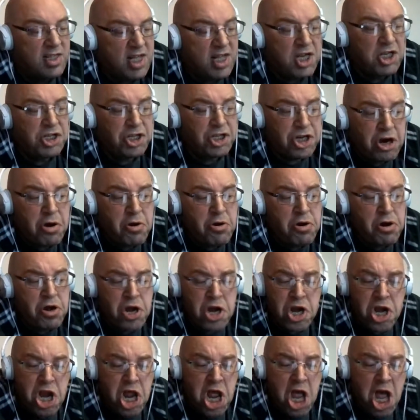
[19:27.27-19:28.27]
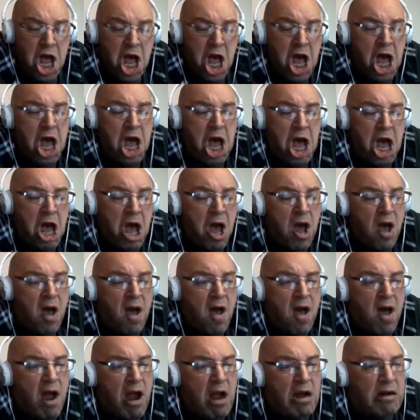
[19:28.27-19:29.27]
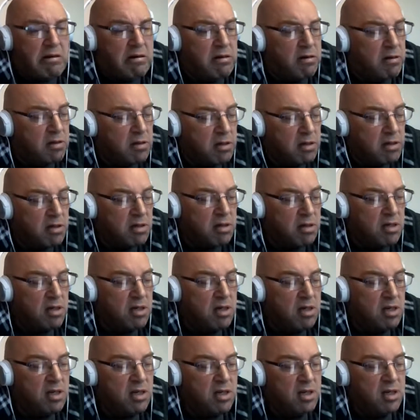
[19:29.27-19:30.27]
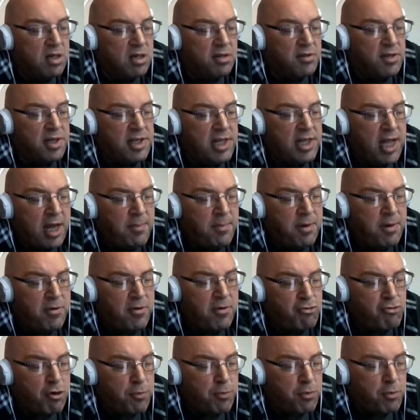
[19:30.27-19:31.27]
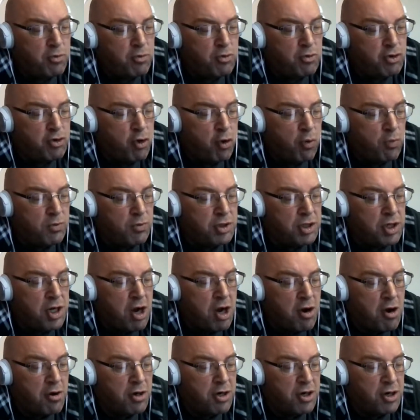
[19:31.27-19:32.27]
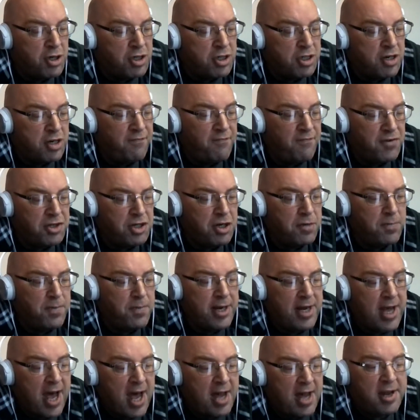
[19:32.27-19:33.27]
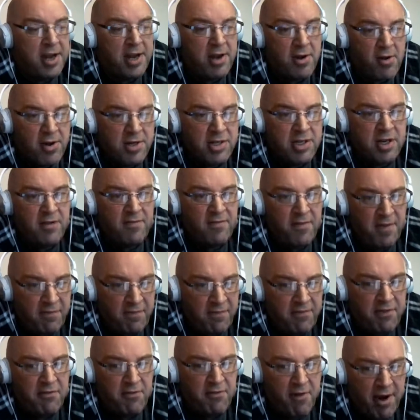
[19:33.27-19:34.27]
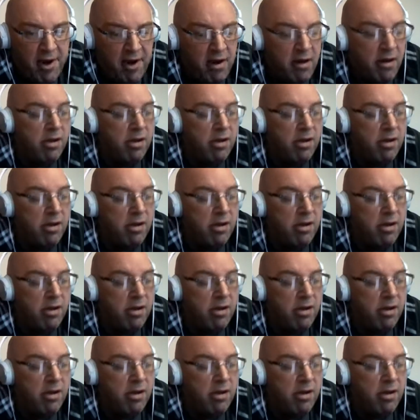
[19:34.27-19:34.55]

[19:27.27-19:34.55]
Did you know the naming of tropical storms and hurricanes officially began in 1953?